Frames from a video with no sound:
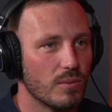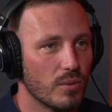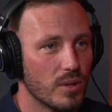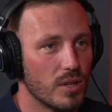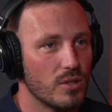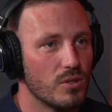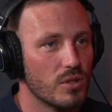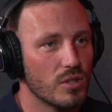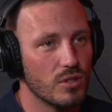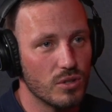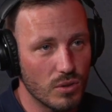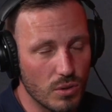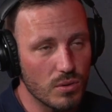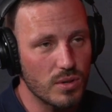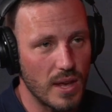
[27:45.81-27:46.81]
Well, then you can
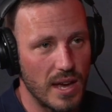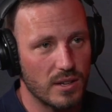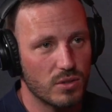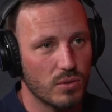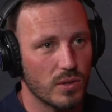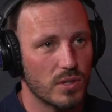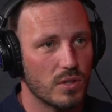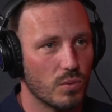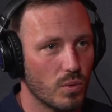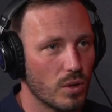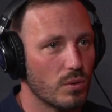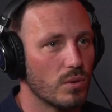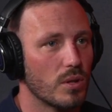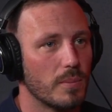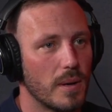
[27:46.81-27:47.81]
use that choice to
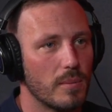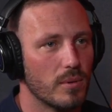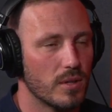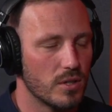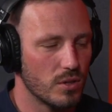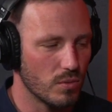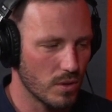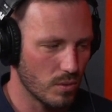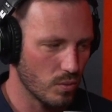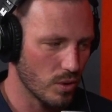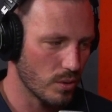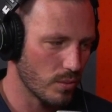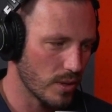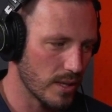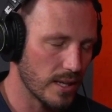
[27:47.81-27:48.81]
work with the people that you want to
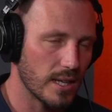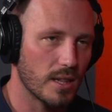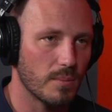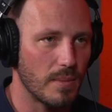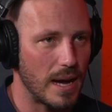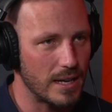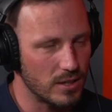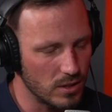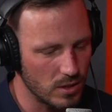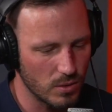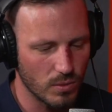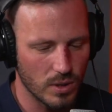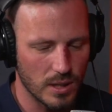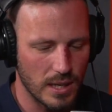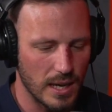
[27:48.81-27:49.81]
work with and get the margins you
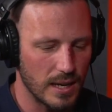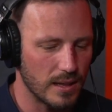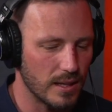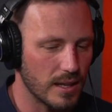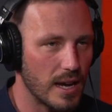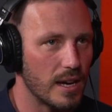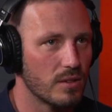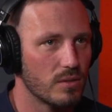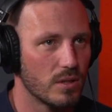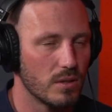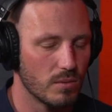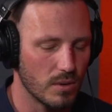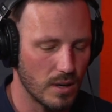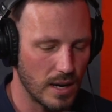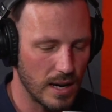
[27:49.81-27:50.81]
want to get and the cash flow you
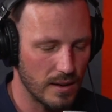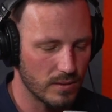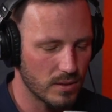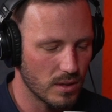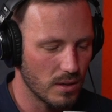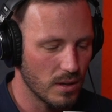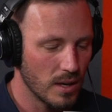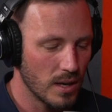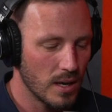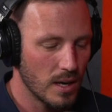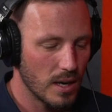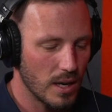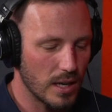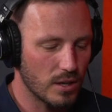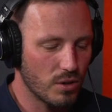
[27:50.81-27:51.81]
want to have. So
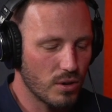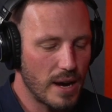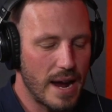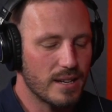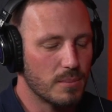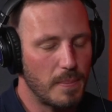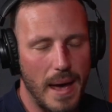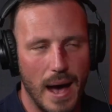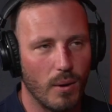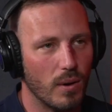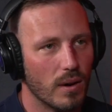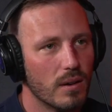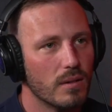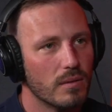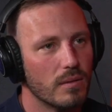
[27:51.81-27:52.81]
it creates power,
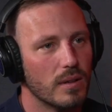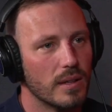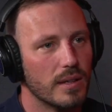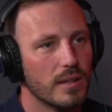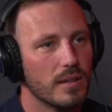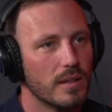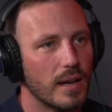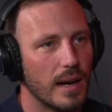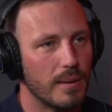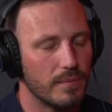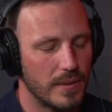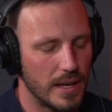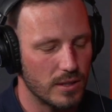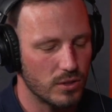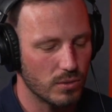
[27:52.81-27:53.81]
really,
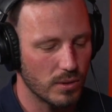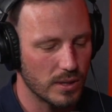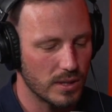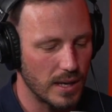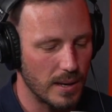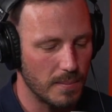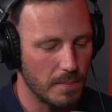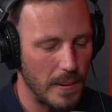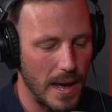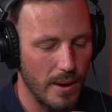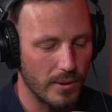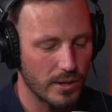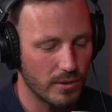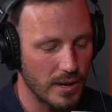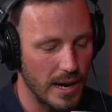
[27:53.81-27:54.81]
that choice. And
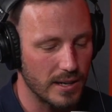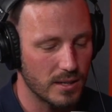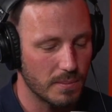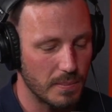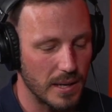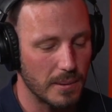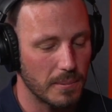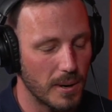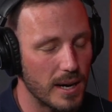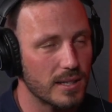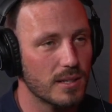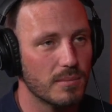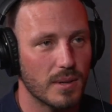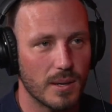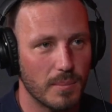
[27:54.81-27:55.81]
power creates better
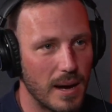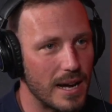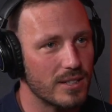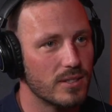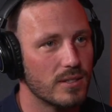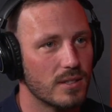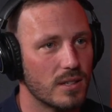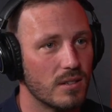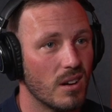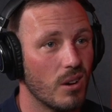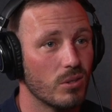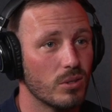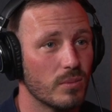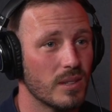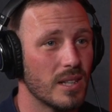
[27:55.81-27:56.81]
pricing, better margins, and
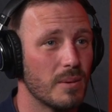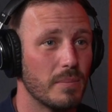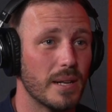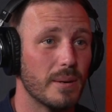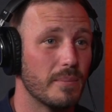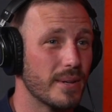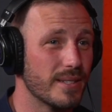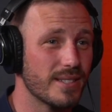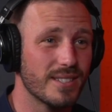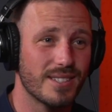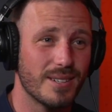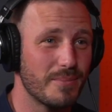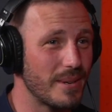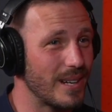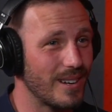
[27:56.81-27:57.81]
ultimately a better business
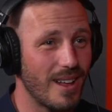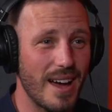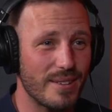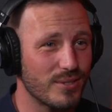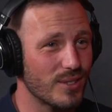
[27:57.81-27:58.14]
and a better life.